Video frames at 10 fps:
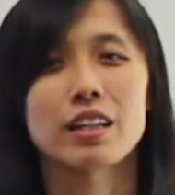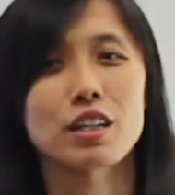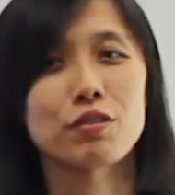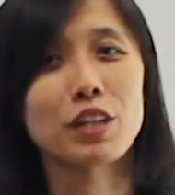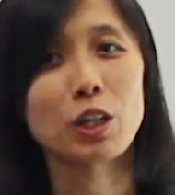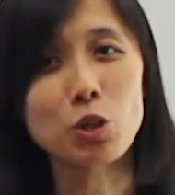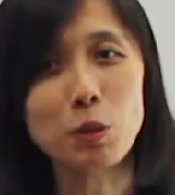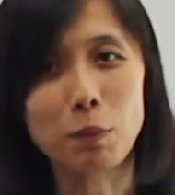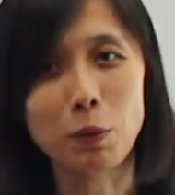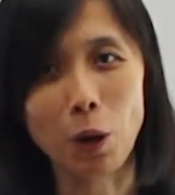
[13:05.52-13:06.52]
If they look
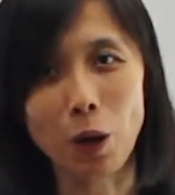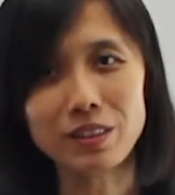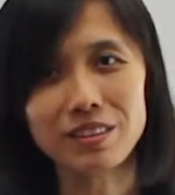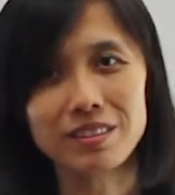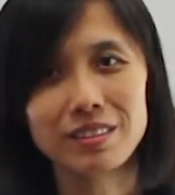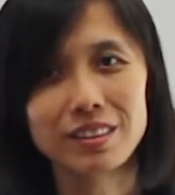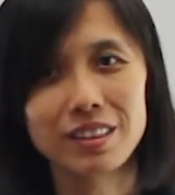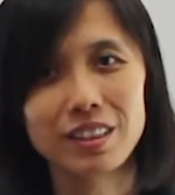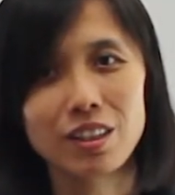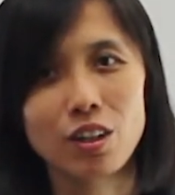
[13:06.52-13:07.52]
bored
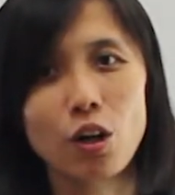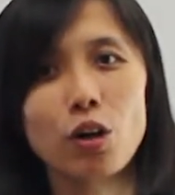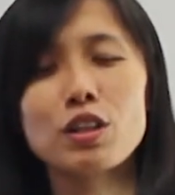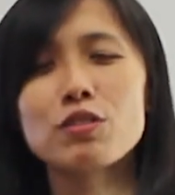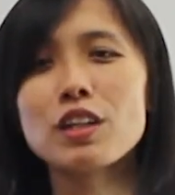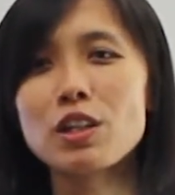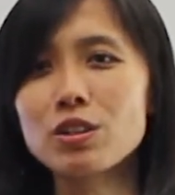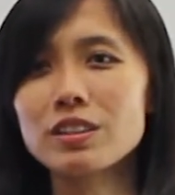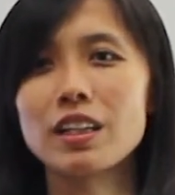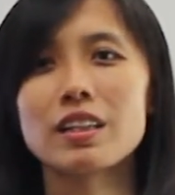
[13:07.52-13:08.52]
or if they look
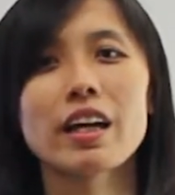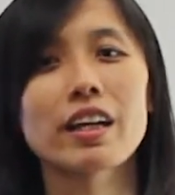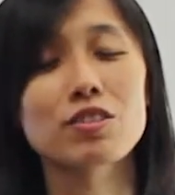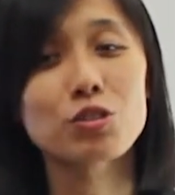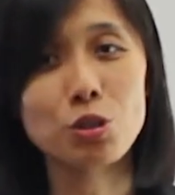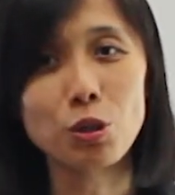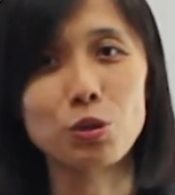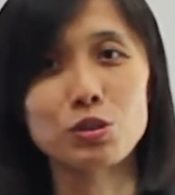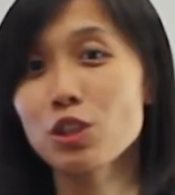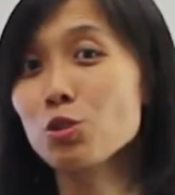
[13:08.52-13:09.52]
like as though
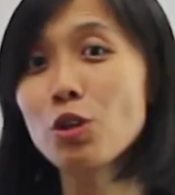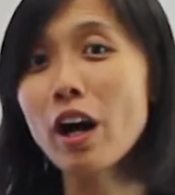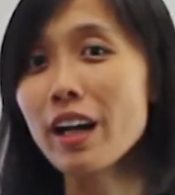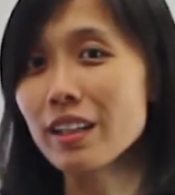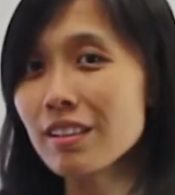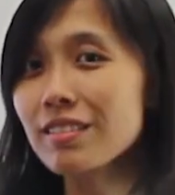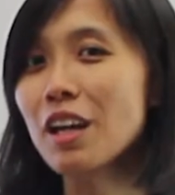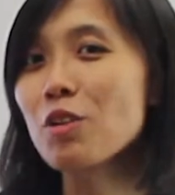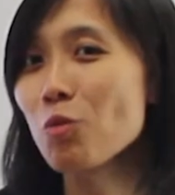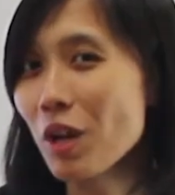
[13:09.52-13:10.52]
they do not
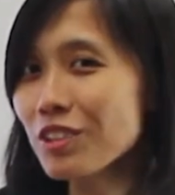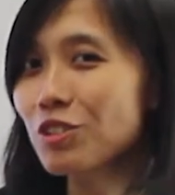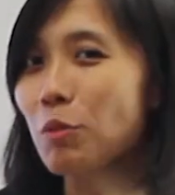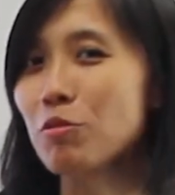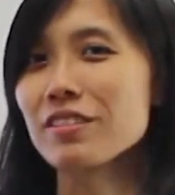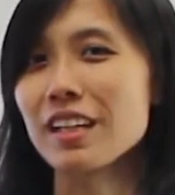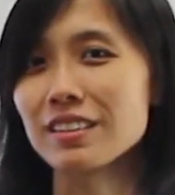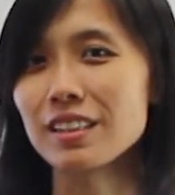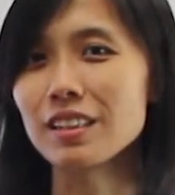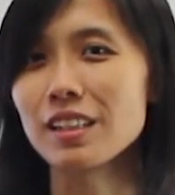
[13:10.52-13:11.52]
understand what you're presenting,
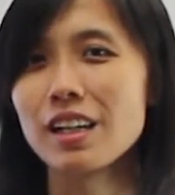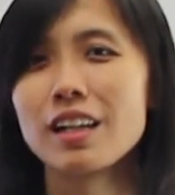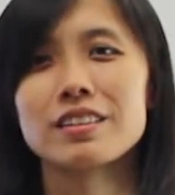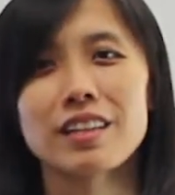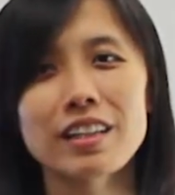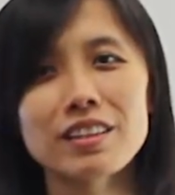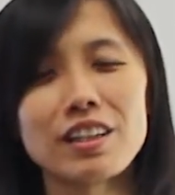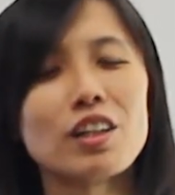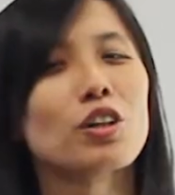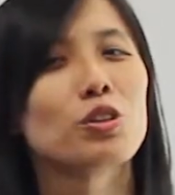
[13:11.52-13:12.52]
then
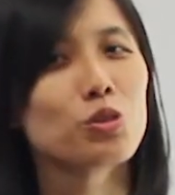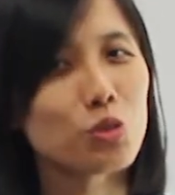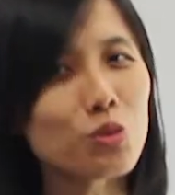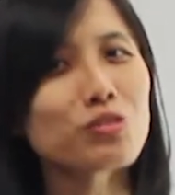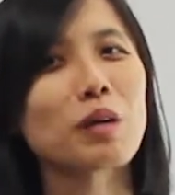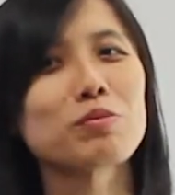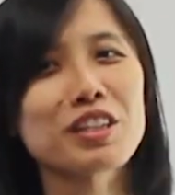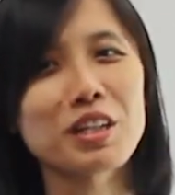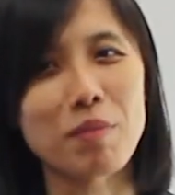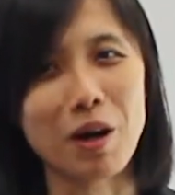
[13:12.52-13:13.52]
do something
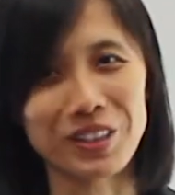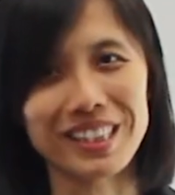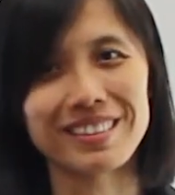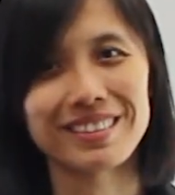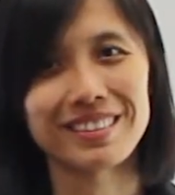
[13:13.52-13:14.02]
about it.